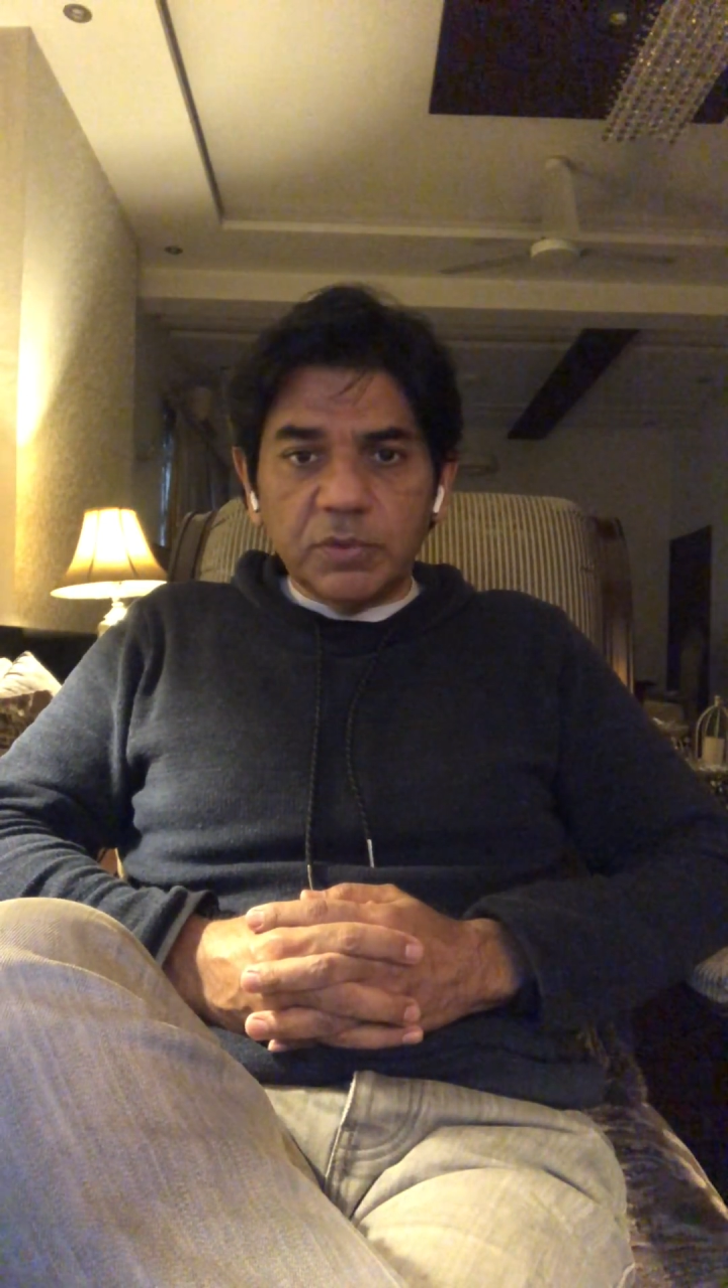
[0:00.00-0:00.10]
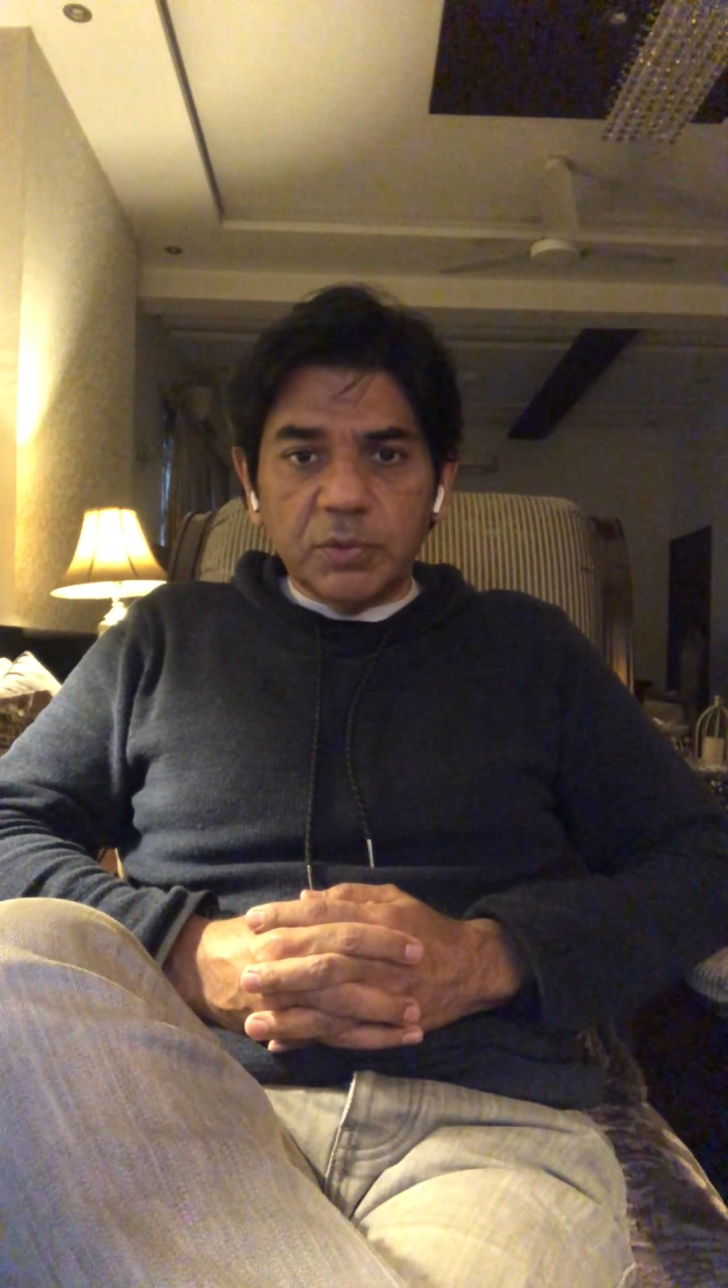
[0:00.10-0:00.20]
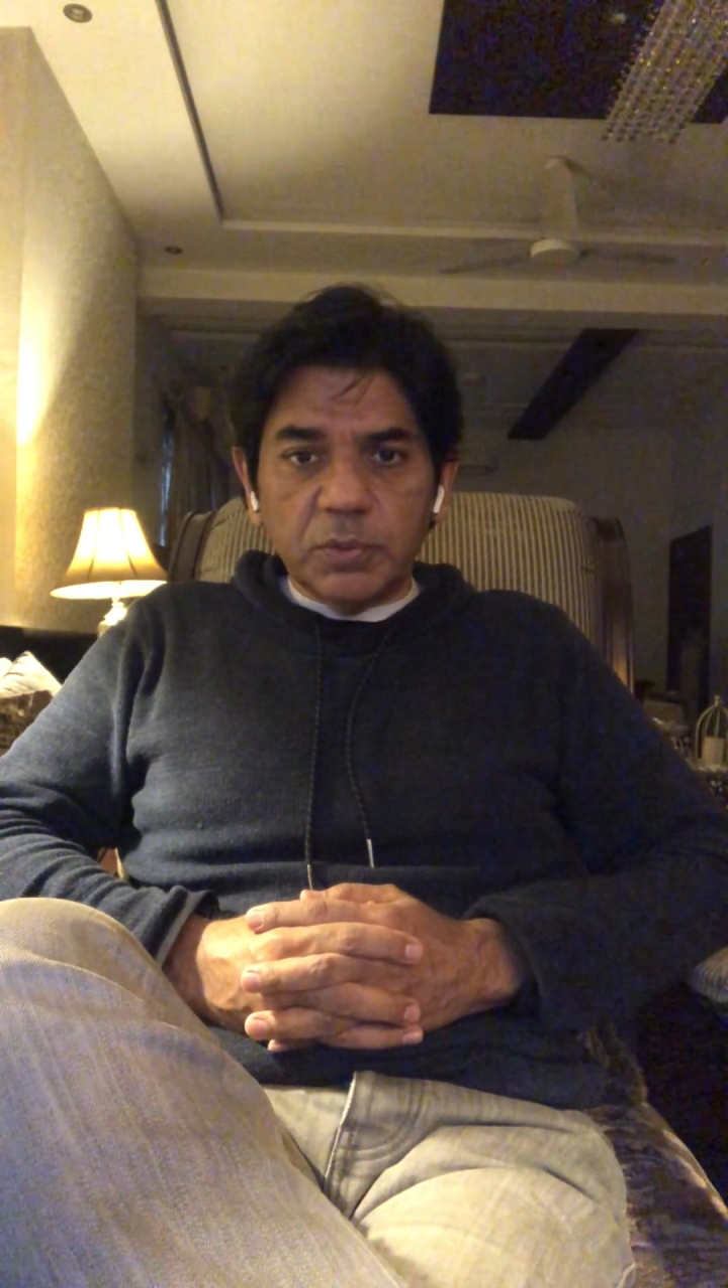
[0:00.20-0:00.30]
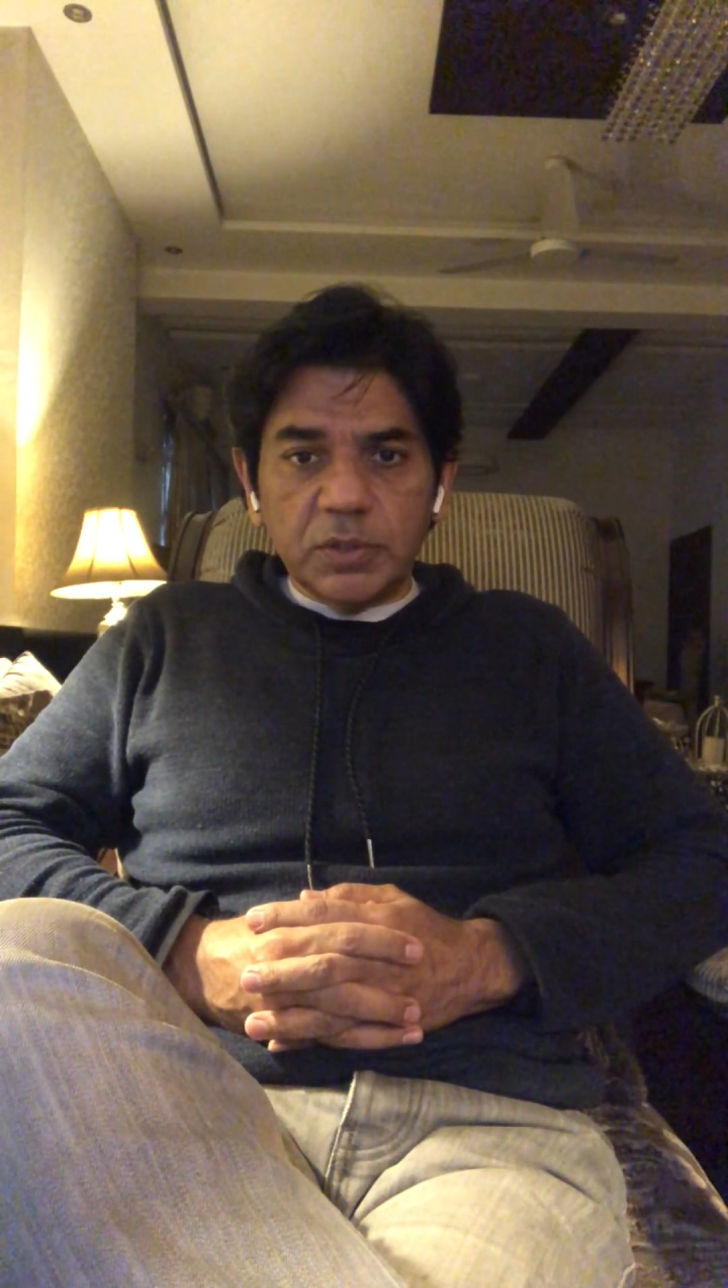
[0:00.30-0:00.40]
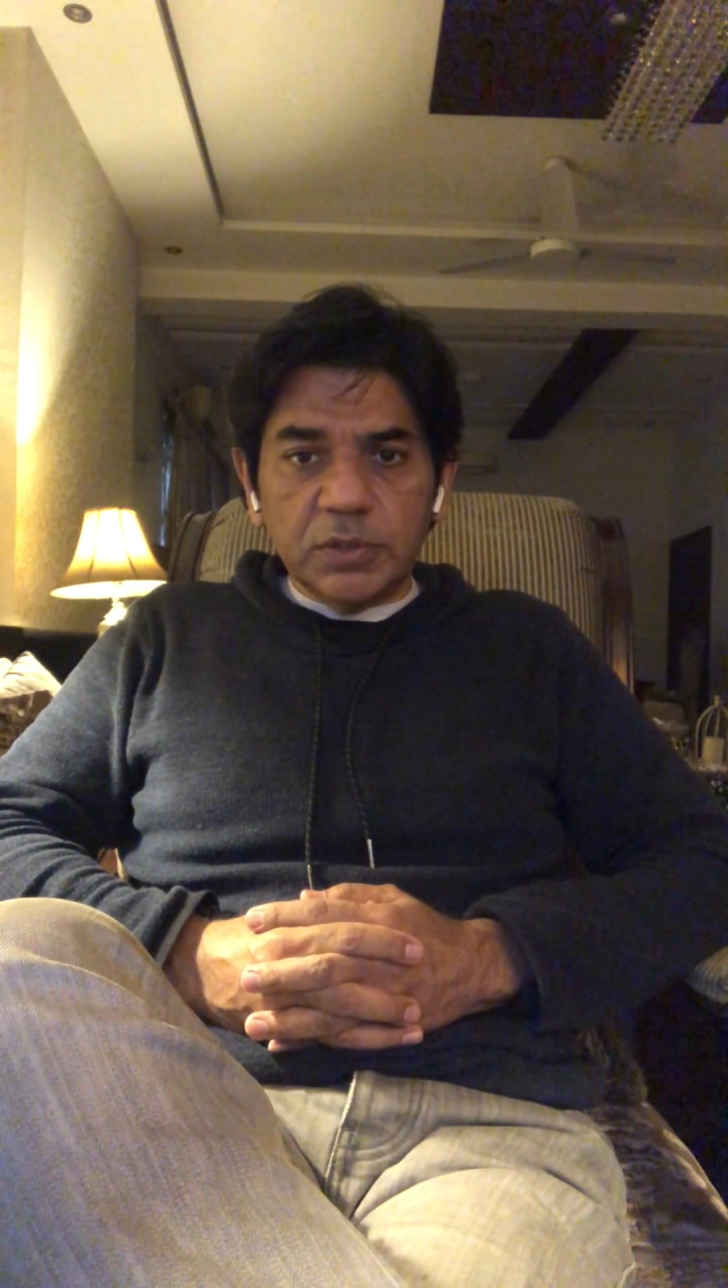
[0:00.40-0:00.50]
their
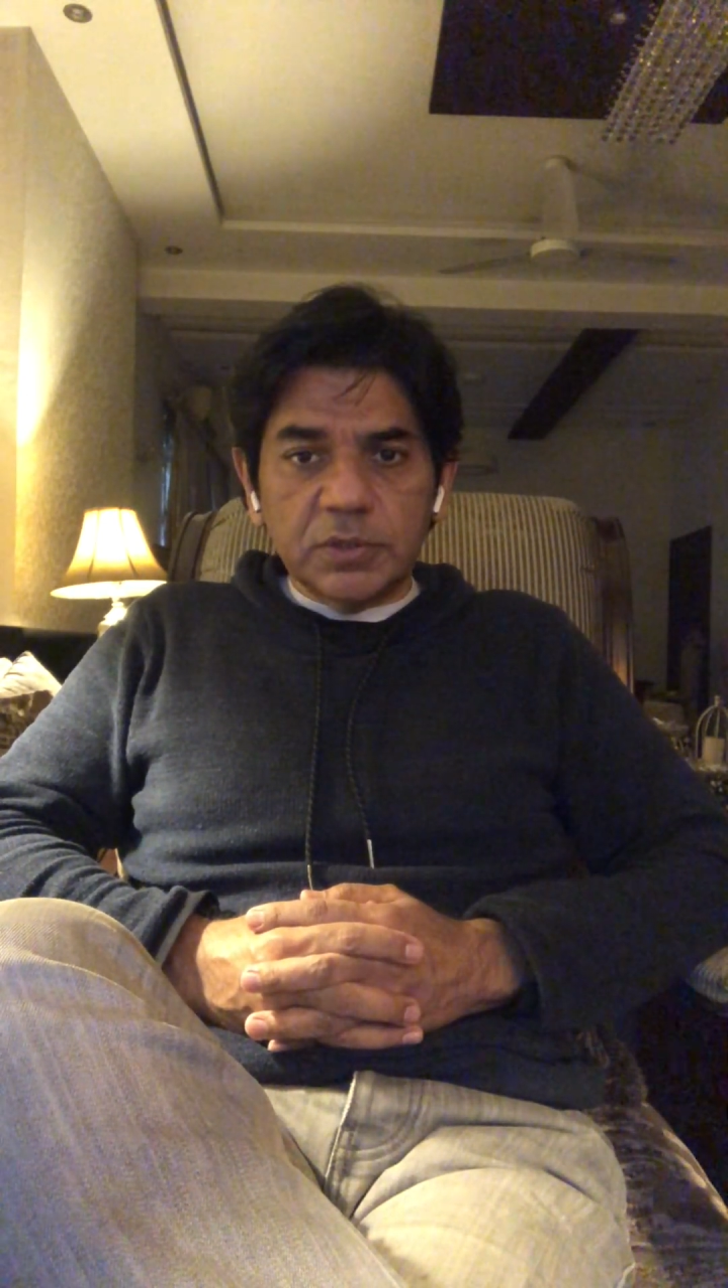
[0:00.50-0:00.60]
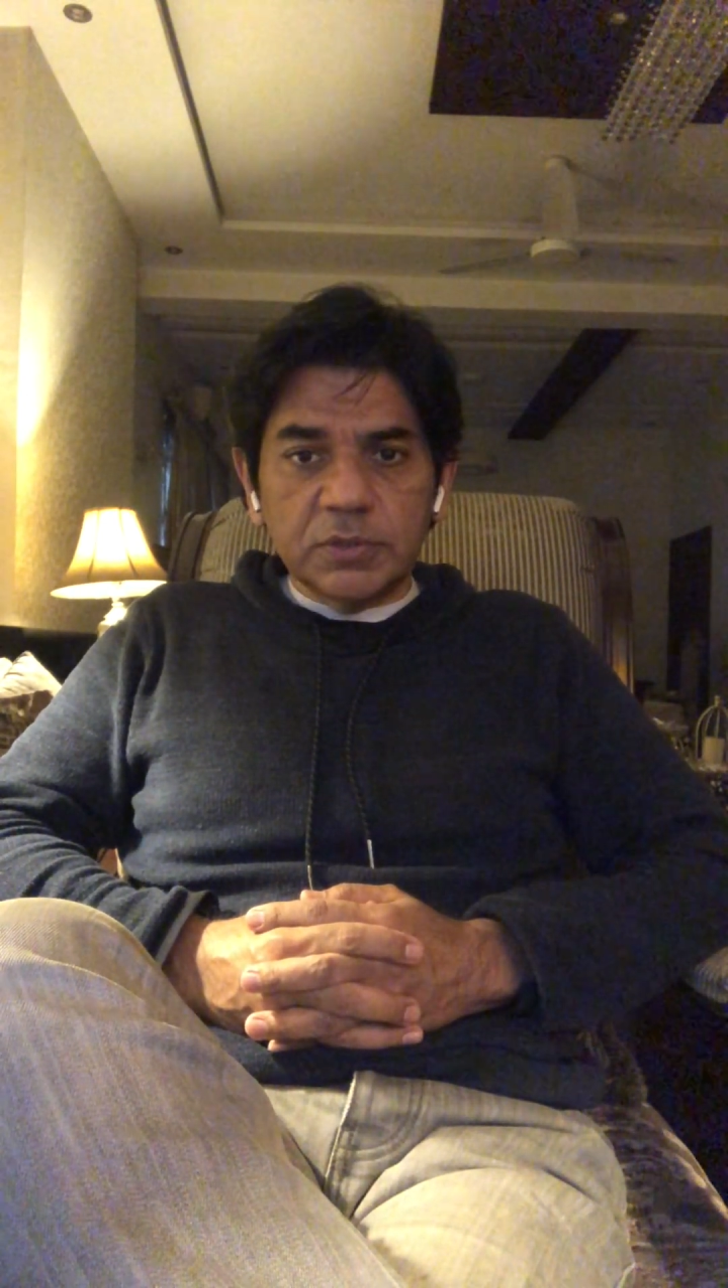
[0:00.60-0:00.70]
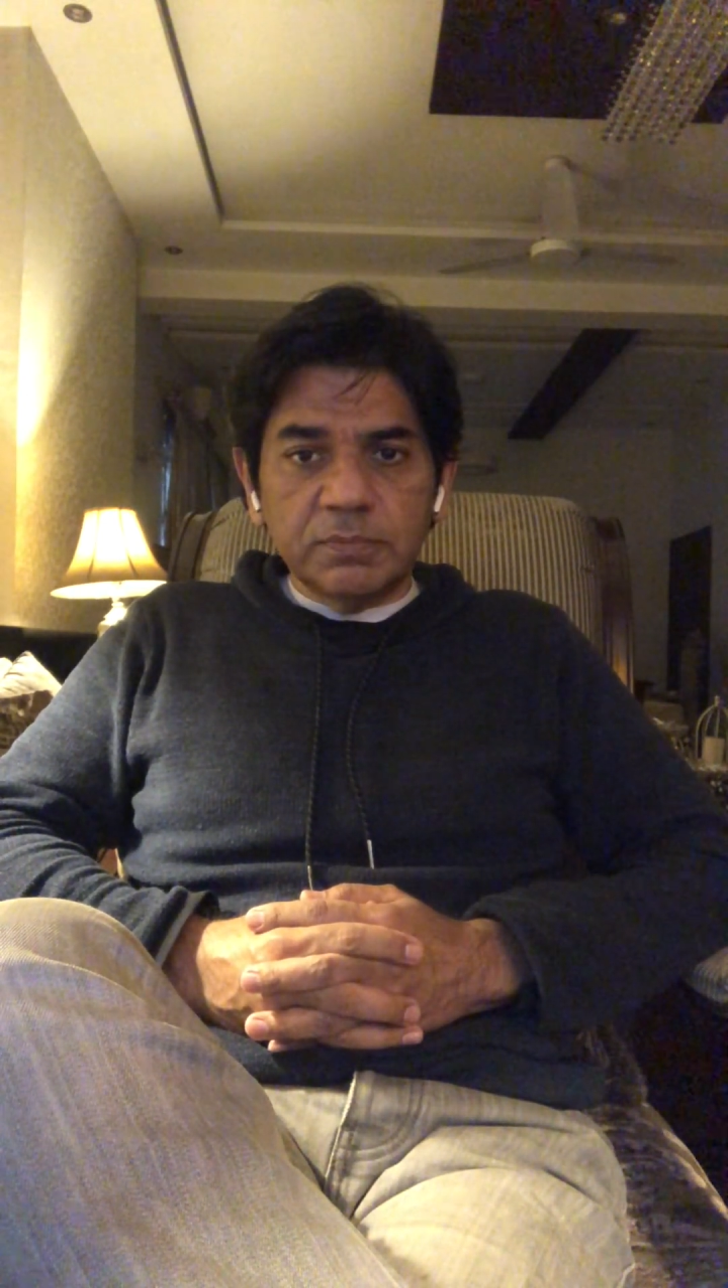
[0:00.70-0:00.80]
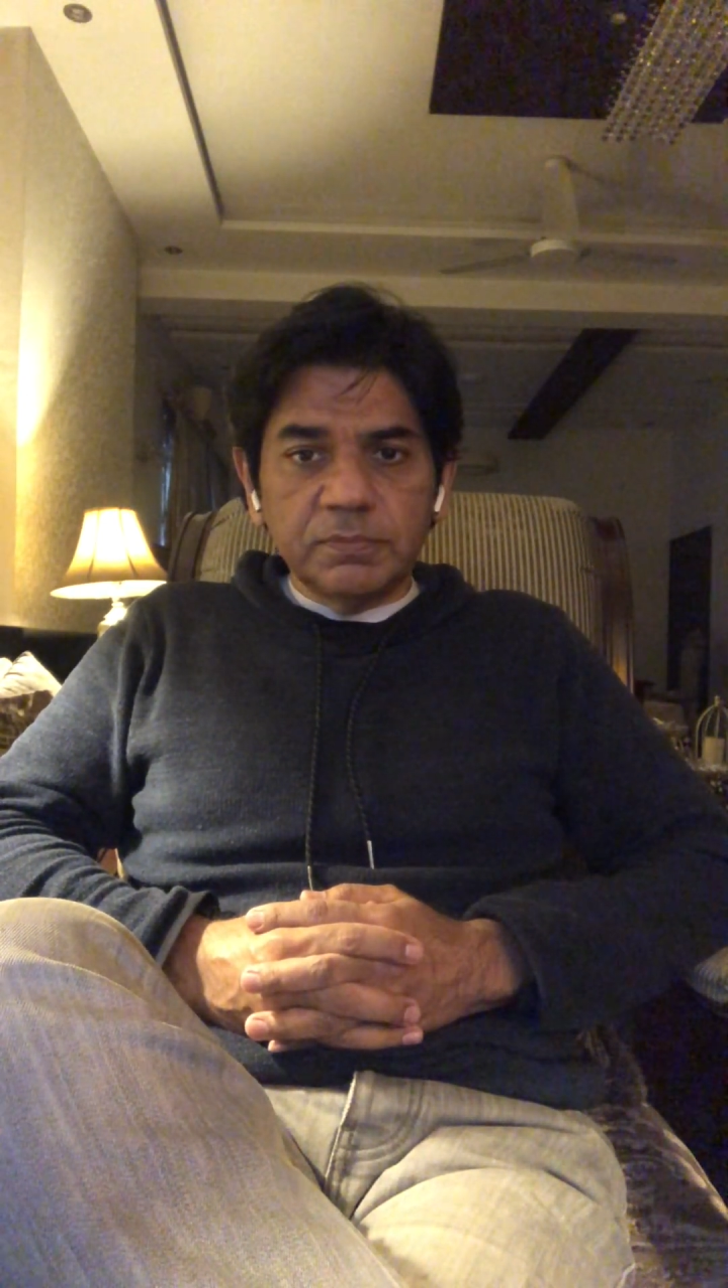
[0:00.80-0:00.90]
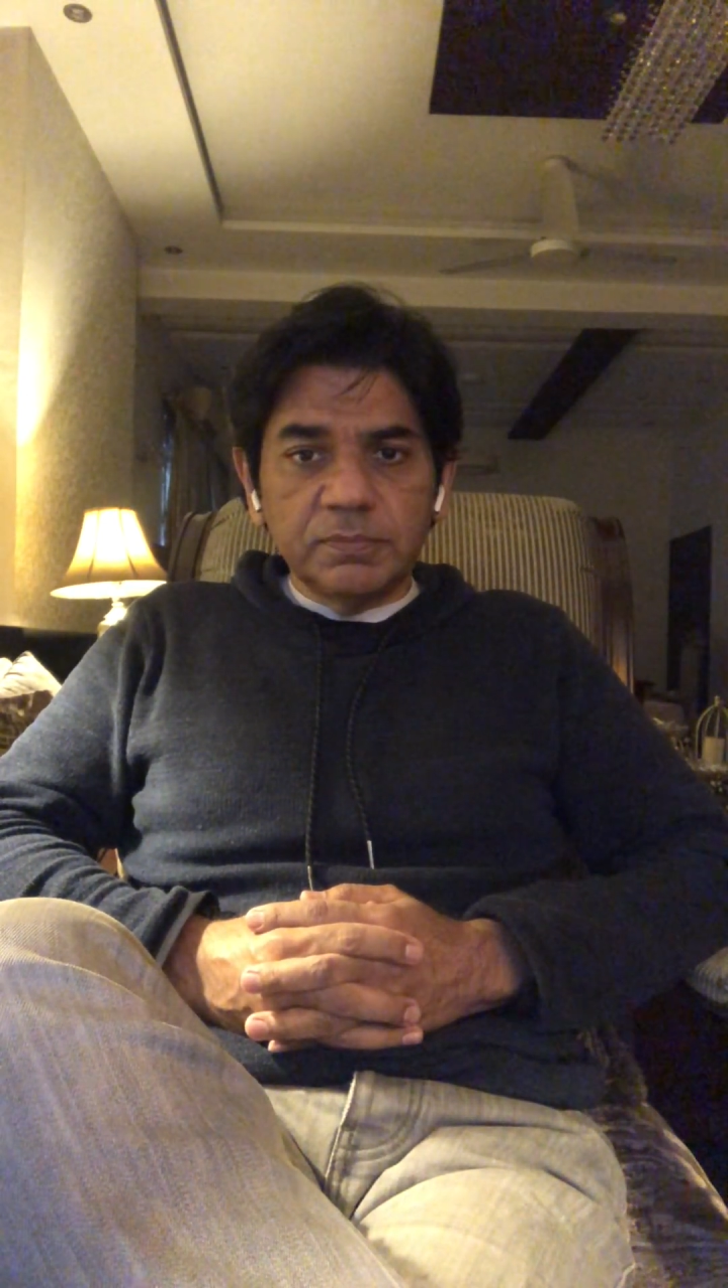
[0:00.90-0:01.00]
workers.